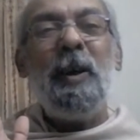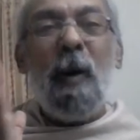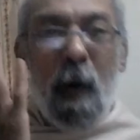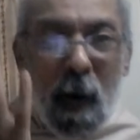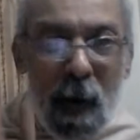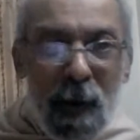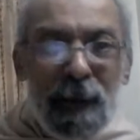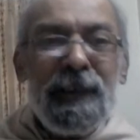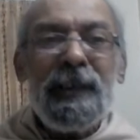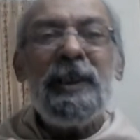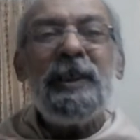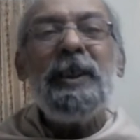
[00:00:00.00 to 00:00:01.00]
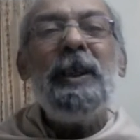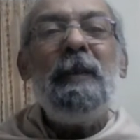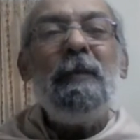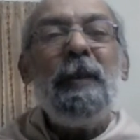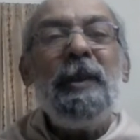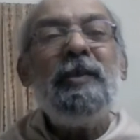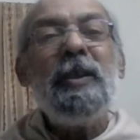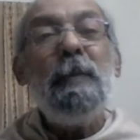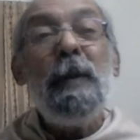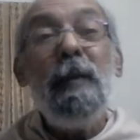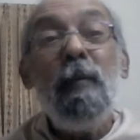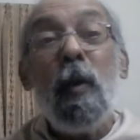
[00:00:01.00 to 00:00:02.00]
All such
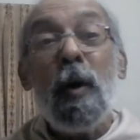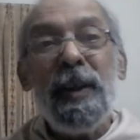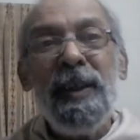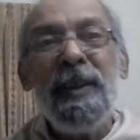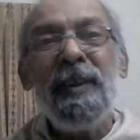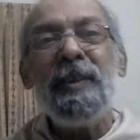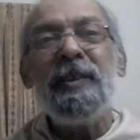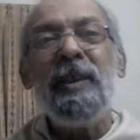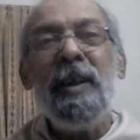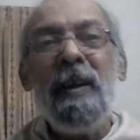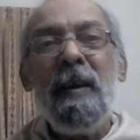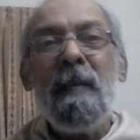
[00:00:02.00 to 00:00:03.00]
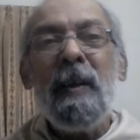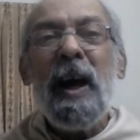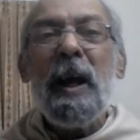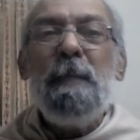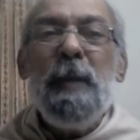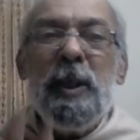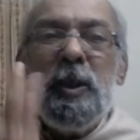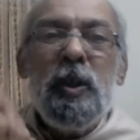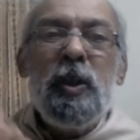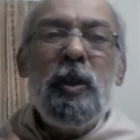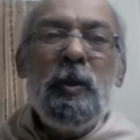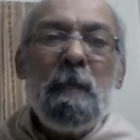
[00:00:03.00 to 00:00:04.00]
invincible warriors are being
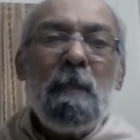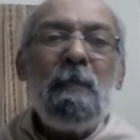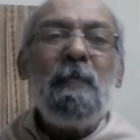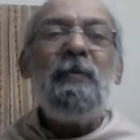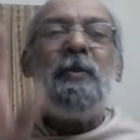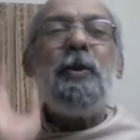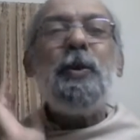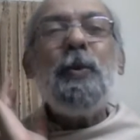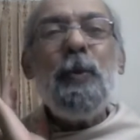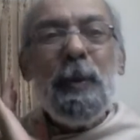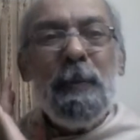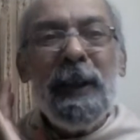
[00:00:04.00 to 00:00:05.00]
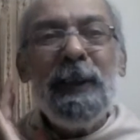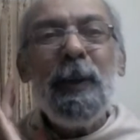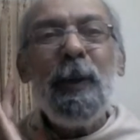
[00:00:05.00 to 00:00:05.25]
chewed by the